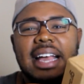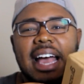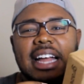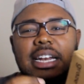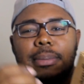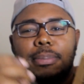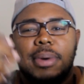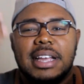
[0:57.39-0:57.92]
Had
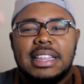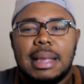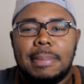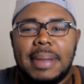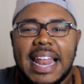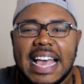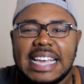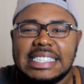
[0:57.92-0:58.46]
to break the
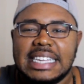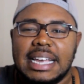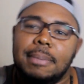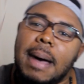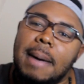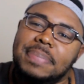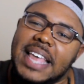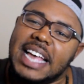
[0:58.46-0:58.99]
plastic,
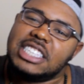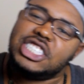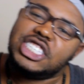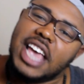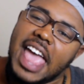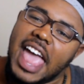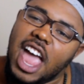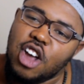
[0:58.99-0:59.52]
pop that
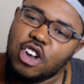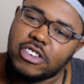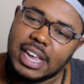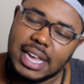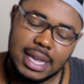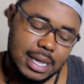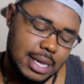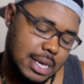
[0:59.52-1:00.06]
cherry.